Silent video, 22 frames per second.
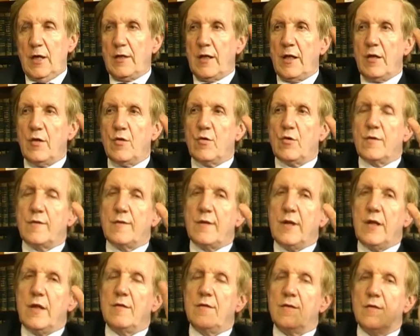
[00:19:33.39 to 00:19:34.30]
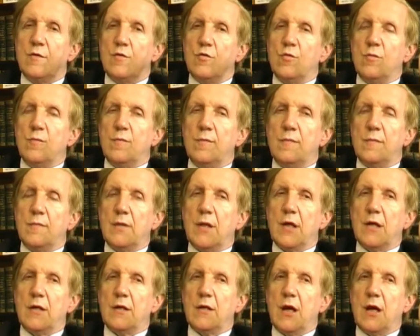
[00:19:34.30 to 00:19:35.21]
then you could still assume
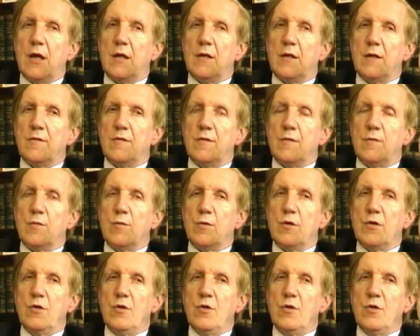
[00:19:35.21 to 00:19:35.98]
that God, as it were,